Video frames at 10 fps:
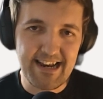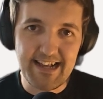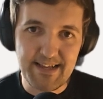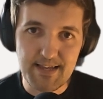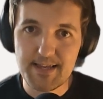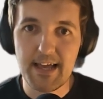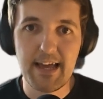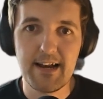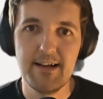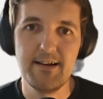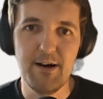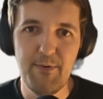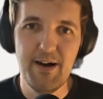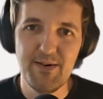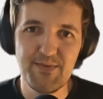insane
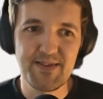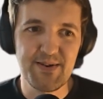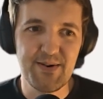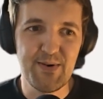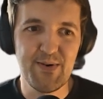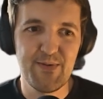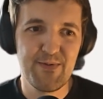amount of